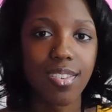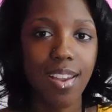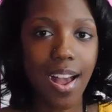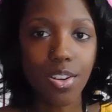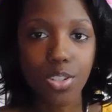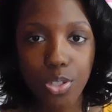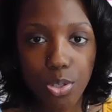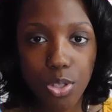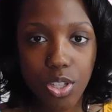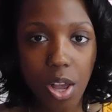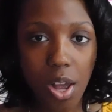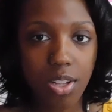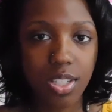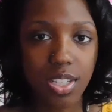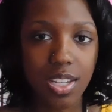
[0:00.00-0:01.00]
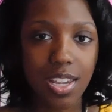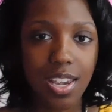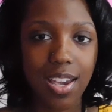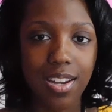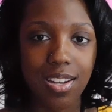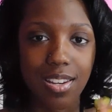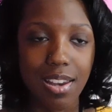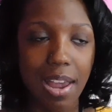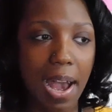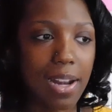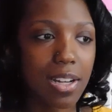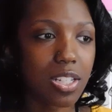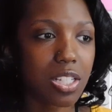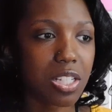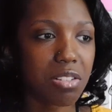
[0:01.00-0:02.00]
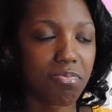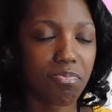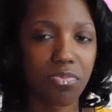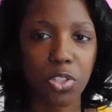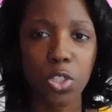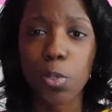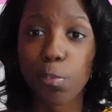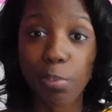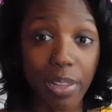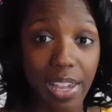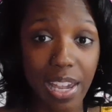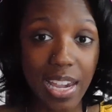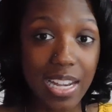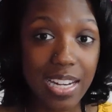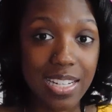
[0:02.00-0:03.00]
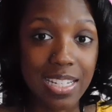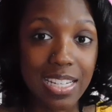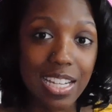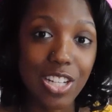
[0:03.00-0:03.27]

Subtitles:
Not too salty, not too bland.